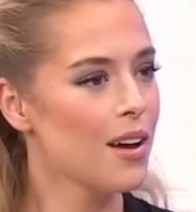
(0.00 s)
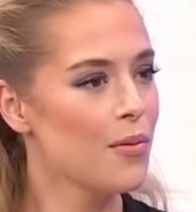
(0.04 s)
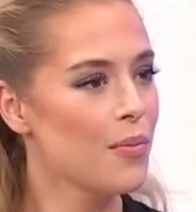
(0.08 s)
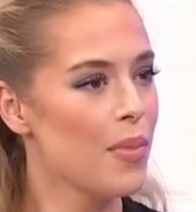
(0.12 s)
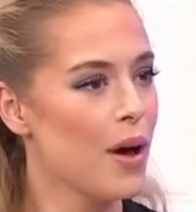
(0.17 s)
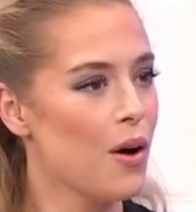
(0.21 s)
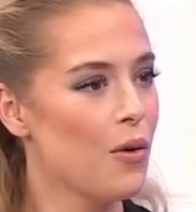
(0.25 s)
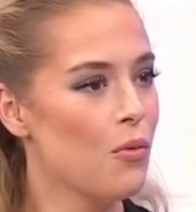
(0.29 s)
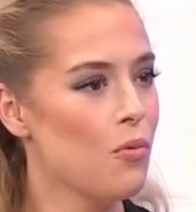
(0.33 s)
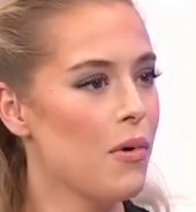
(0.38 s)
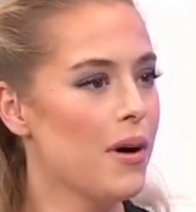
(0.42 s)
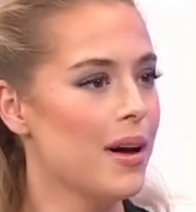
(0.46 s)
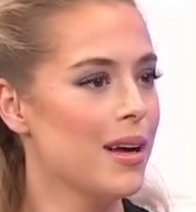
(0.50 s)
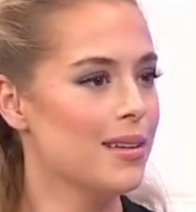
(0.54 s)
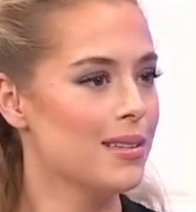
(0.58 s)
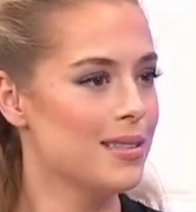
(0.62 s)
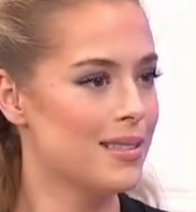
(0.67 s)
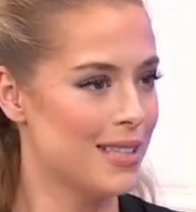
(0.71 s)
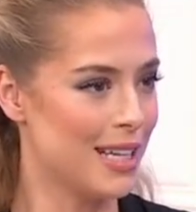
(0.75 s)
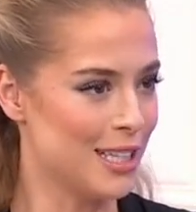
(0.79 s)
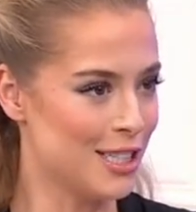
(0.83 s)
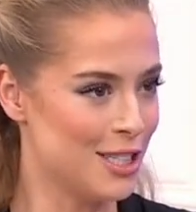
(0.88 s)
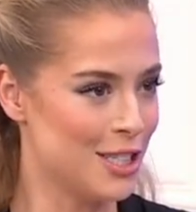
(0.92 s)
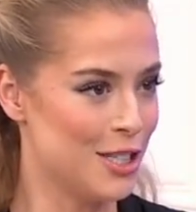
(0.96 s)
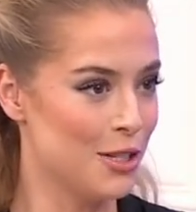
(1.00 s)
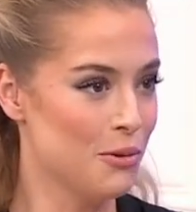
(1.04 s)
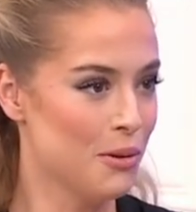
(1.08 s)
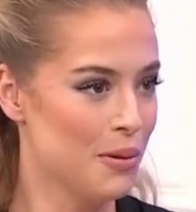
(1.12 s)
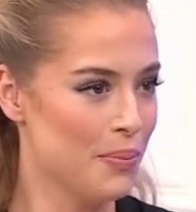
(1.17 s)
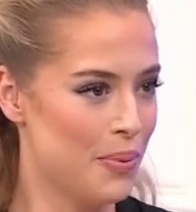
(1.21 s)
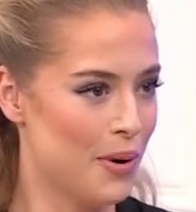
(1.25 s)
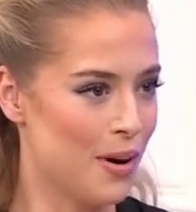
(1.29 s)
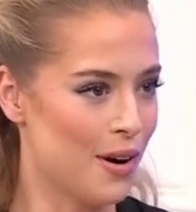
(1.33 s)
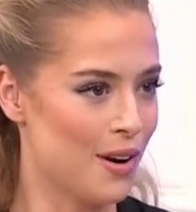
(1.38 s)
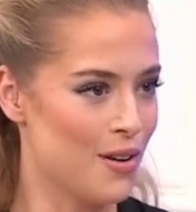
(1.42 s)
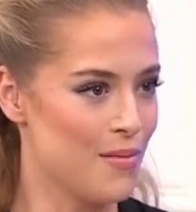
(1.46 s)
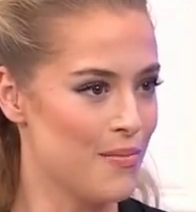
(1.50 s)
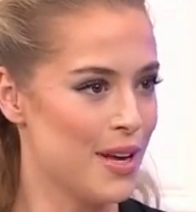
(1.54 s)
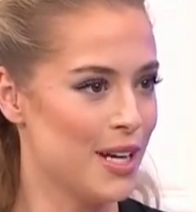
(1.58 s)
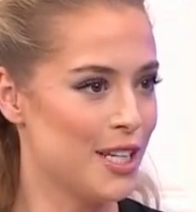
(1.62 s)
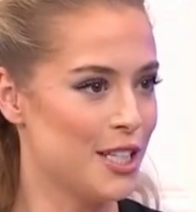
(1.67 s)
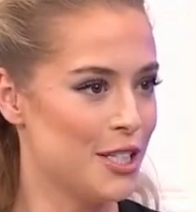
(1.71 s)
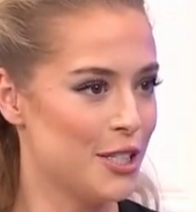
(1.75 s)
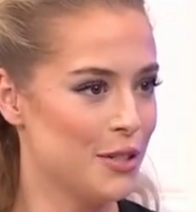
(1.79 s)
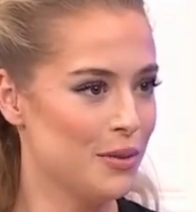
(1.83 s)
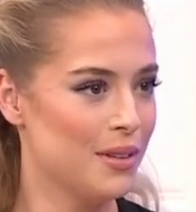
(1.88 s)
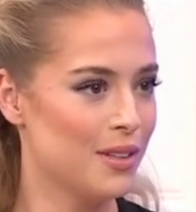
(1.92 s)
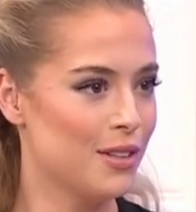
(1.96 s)
about what sets you apart,
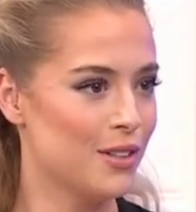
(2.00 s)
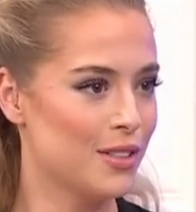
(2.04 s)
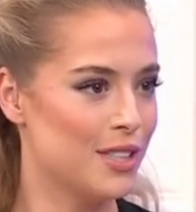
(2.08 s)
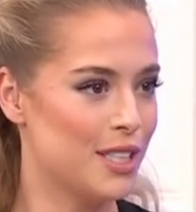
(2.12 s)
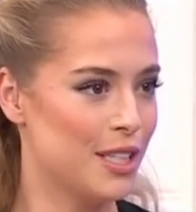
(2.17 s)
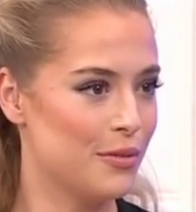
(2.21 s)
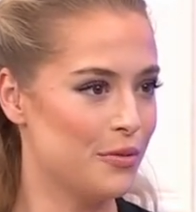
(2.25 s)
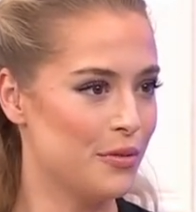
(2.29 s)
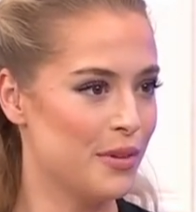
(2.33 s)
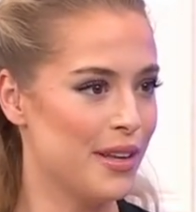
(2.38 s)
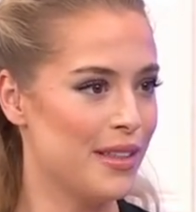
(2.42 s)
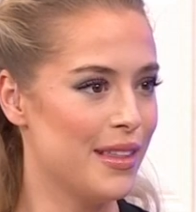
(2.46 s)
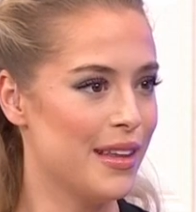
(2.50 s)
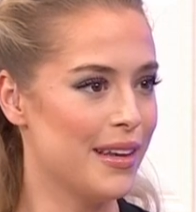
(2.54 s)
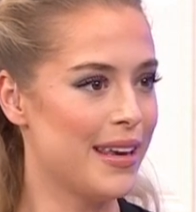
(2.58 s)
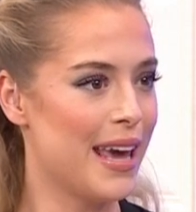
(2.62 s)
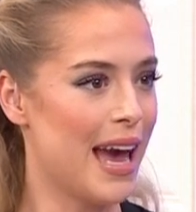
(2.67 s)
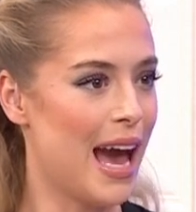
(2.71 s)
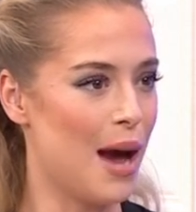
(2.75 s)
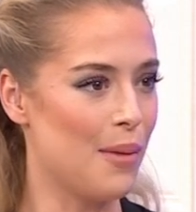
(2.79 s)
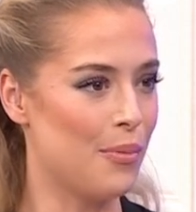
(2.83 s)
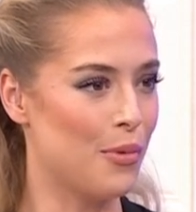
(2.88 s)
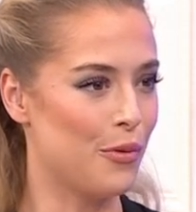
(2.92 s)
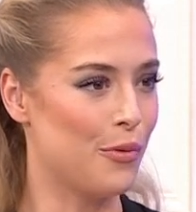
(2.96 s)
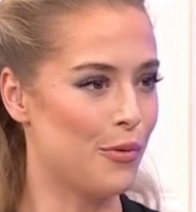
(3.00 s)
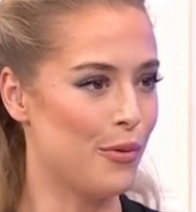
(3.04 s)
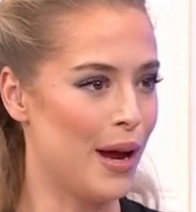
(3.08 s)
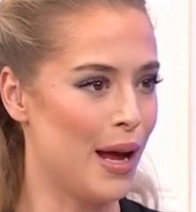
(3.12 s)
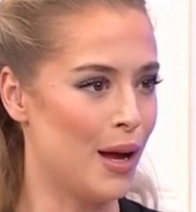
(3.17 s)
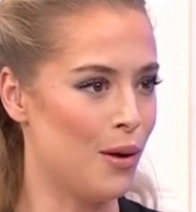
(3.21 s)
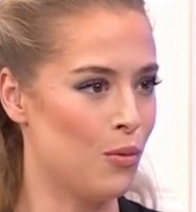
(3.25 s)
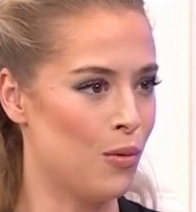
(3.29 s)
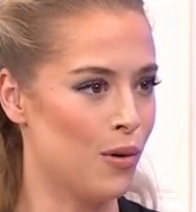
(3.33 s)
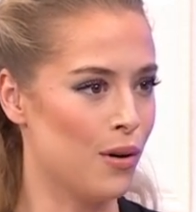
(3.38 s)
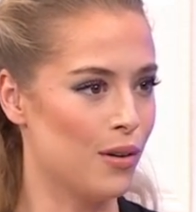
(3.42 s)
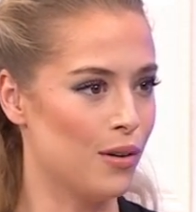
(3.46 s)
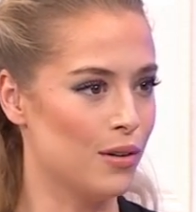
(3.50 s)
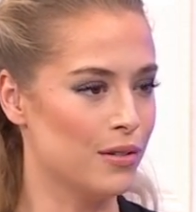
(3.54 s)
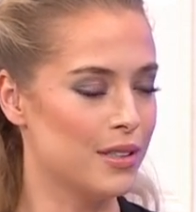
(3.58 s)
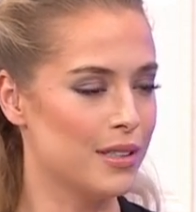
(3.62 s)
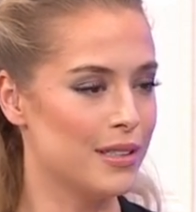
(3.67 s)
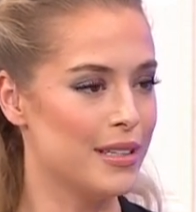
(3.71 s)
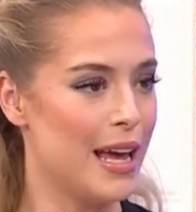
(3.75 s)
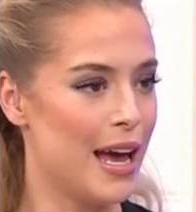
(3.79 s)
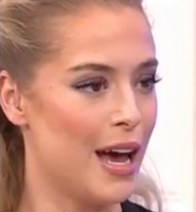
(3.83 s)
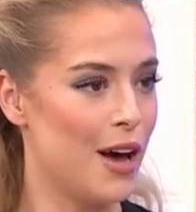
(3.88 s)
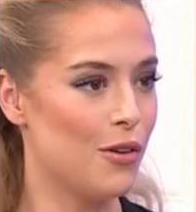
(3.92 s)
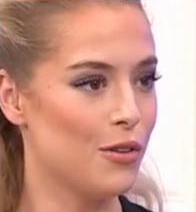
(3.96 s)
makes you a little different in the cabaret world.
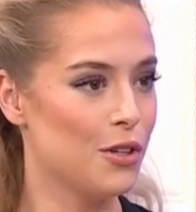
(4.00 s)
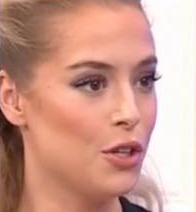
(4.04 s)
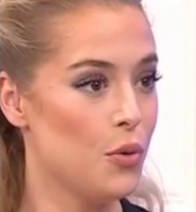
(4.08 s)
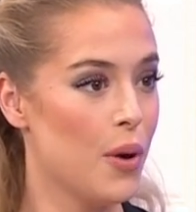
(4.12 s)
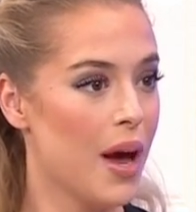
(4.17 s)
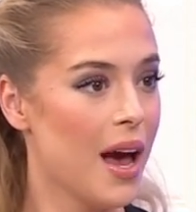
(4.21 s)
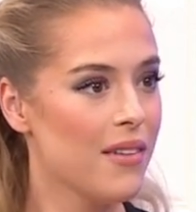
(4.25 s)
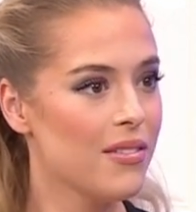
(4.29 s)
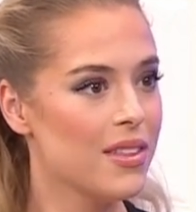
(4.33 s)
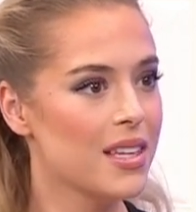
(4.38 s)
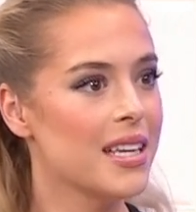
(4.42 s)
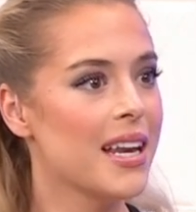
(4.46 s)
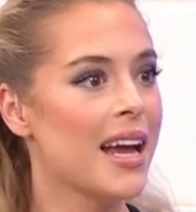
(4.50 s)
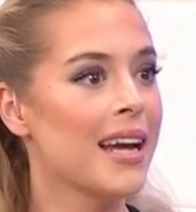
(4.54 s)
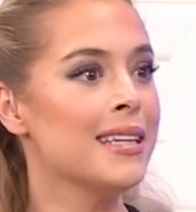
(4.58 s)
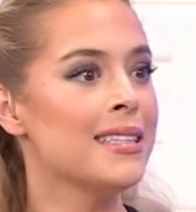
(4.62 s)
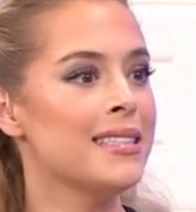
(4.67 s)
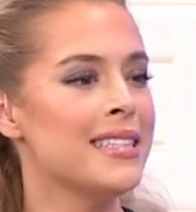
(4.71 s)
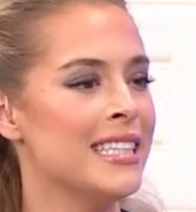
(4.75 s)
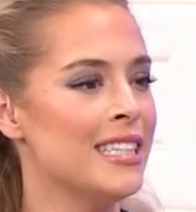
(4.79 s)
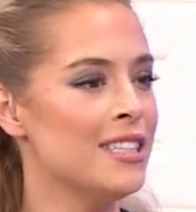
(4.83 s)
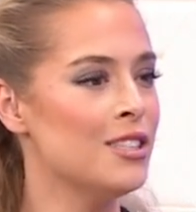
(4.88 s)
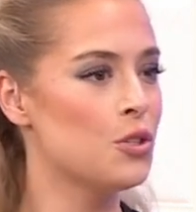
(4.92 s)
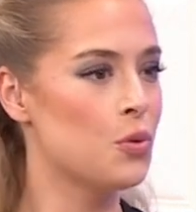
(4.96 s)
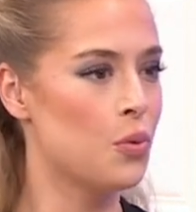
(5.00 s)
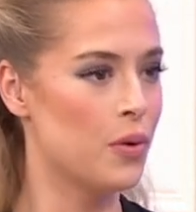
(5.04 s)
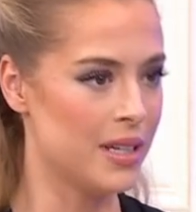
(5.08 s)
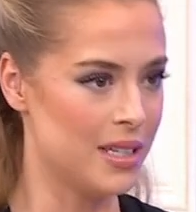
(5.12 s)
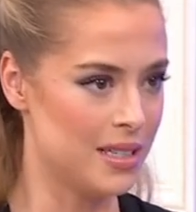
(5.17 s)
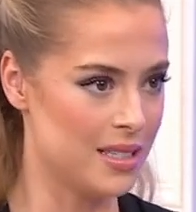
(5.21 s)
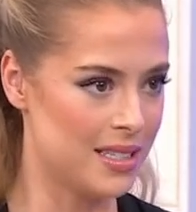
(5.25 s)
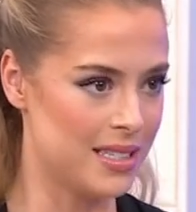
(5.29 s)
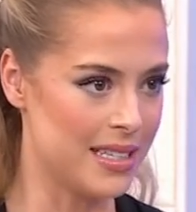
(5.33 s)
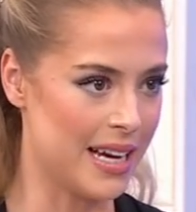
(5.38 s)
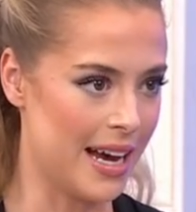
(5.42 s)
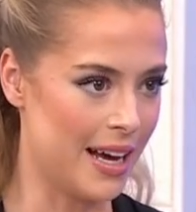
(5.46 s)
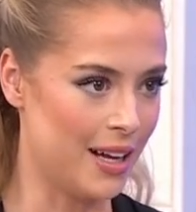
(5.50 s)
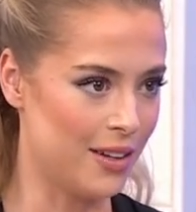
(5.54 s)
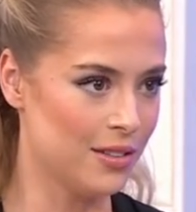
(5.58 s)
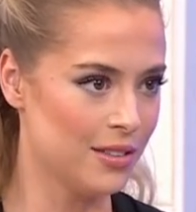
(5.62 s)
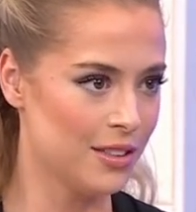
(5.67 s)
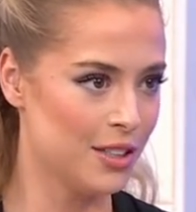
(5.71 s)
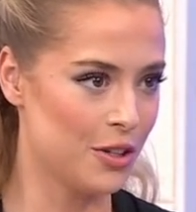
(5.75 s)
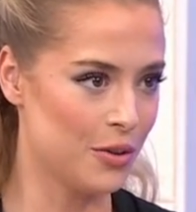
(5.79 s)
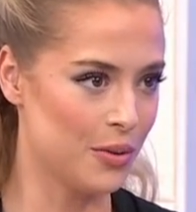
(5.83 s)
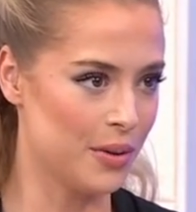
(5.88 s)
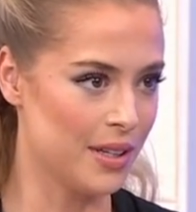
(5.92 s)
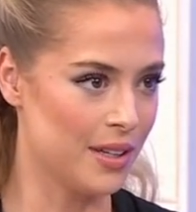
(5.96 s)
Now, you have the 1920 style
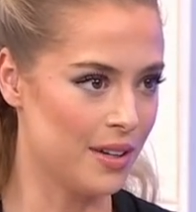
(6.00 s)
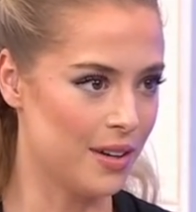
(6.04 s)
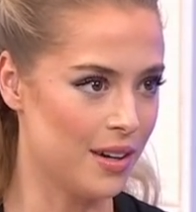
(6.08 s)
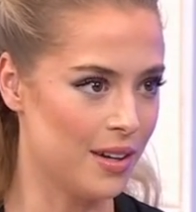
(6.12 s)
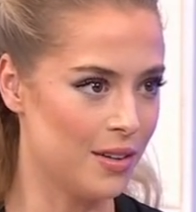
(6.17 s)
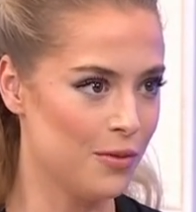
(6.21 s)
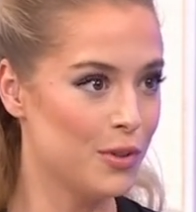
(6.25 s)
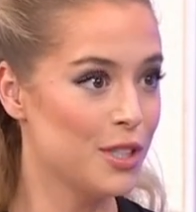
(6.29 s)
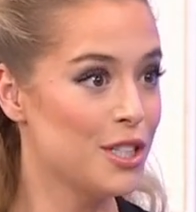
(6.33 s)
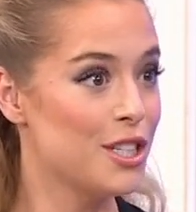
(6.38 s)
going on, which